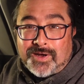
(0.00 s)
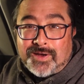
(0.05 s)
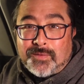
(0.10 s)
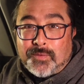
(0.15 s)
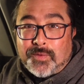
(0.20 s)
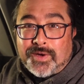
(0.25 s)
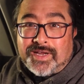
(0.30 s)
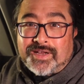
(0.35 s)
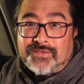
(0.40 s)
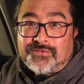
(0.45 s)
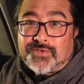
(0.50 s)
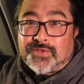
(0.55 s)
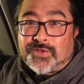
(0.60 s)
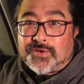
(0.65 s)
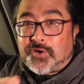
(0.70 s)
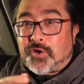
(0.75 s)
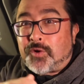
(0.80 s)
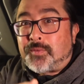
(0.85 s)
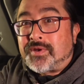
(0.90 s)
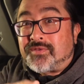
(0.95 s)
I'm waiting for the
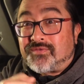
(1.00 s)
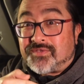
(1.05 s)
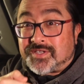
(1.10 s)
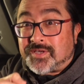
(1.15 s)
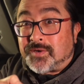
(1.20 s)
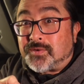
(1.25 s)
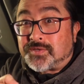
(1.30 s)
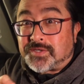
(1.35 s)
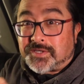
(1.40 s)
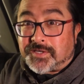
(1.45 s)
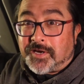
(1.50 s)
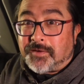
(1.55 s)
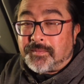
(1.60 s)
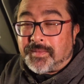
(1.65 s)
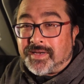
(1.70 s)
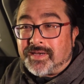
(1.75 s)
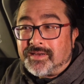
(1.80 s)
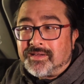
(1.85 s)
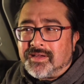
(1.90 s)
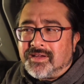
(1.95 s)
comment results to come
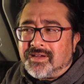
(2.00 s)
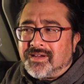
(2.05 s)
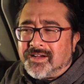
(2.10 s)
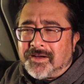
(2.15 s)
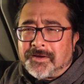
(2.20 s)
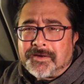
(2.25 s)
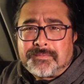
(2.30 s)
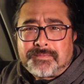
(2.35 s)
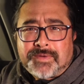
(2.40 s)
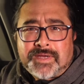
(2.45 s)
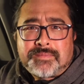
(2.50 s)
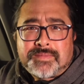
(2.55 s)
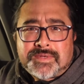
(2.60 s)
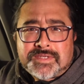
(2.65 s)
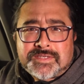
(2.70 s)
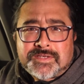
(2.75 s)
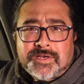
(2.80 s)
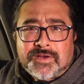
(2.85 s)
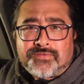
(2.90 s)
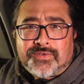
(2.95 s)
in, I'm going to make
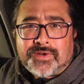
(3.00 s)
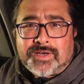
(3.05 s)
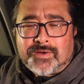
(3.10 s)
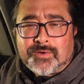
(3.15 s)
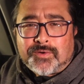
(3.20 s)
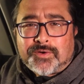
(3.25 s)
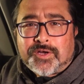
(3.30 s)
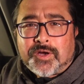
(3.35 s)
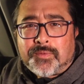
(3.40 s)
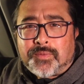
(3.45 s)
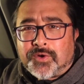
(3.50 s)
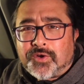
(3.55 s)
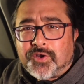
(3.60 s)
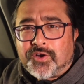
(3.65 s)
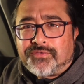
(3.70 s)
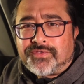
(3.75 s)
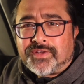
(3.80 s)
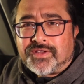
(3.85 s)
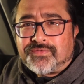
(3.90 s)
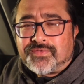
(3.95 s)
myself a little cup of
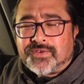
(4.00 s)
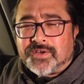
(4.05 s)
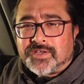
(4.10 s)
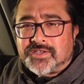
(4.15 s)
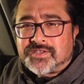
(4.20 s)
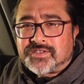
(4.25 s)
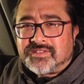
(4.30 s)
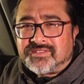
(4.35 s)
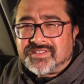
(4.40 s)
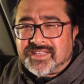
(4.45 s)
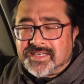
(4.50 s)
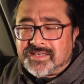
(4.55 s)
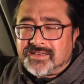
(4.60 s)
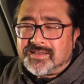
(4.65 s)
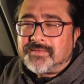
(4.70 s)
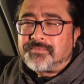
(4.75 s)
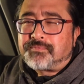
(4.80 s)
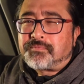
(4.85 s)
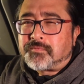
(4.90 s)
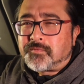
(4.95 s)
coffee first and then
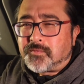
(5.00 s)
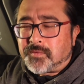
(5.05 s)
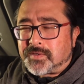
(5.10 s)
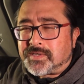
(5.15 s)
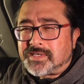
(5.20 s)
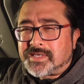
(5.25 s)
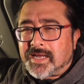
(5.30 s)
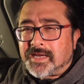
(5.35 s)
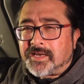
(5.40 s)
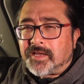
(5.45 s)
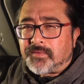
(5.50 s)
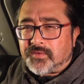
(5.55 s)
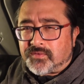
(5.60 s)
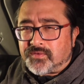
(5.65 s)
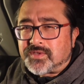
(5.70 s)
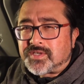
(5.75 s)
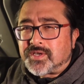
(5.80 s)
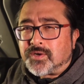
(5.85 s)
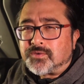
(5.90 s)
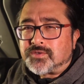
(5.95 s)
we'll tally up the
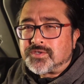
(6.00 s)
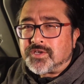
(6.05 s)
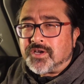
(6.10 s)
results